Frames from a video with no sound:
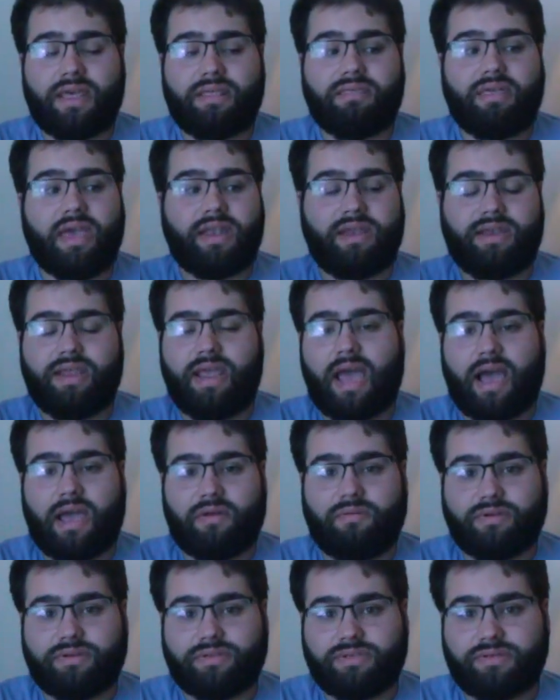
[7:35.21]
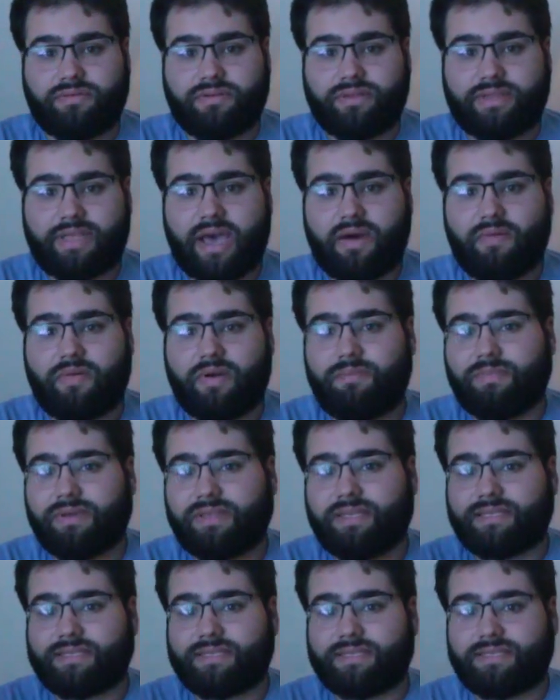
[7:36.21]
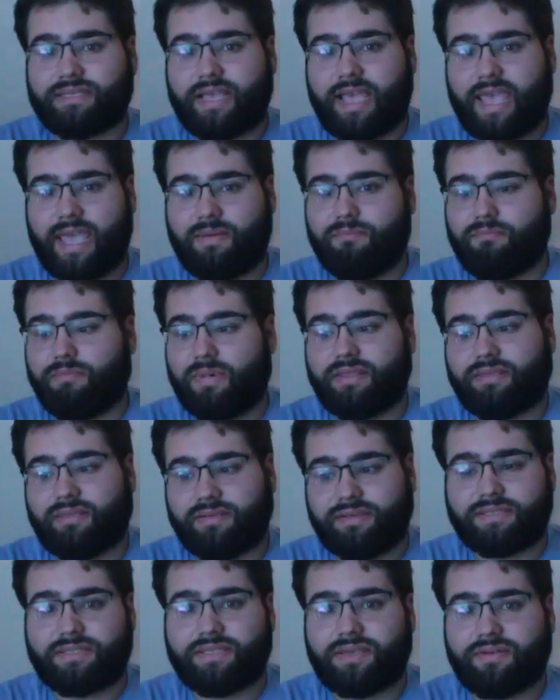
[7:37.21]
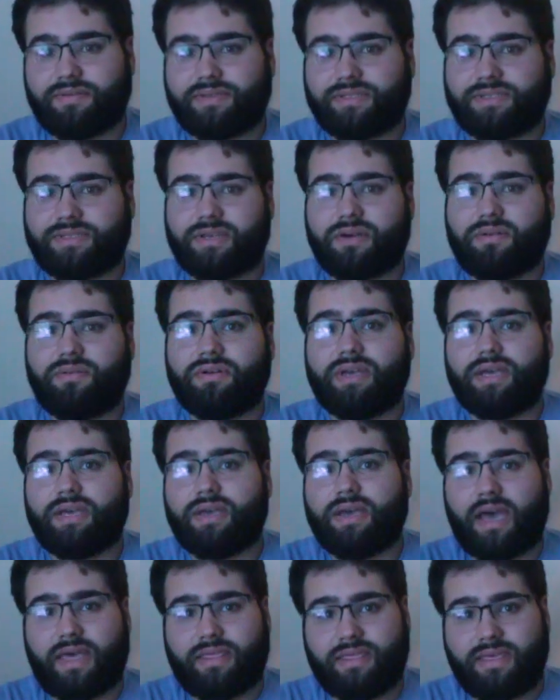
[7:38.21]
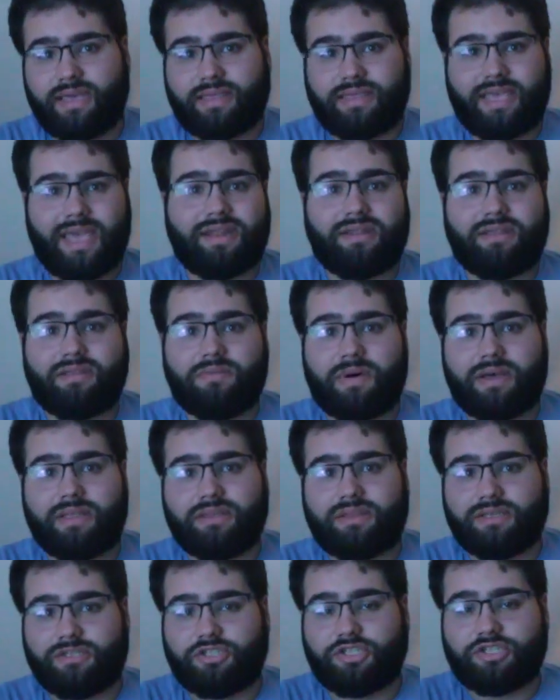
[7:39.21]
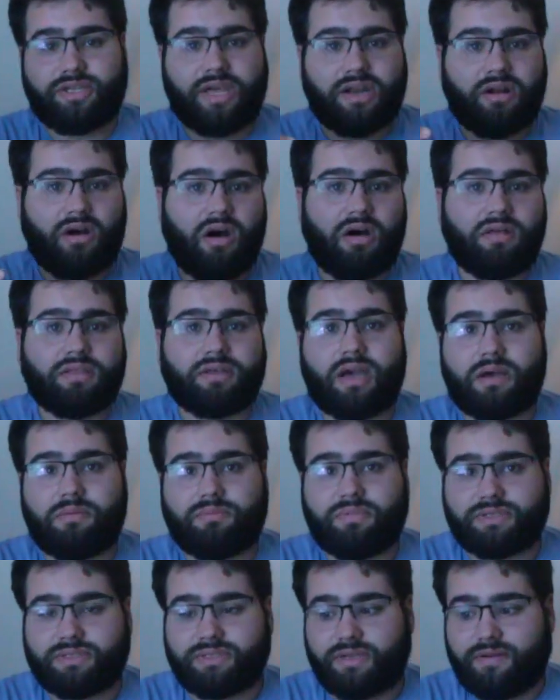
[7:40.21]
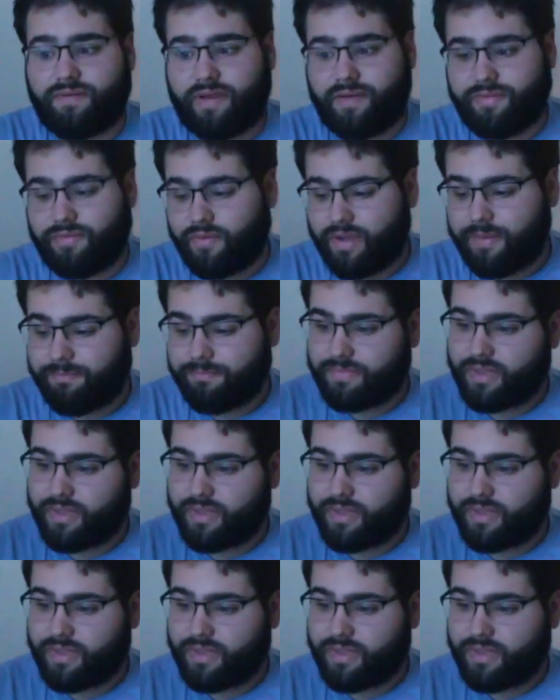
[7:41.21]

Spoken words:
then yeah, I would do it that way, but this is a monthly series, so I think at the end of the month, just get all the comic book stuff out of the way.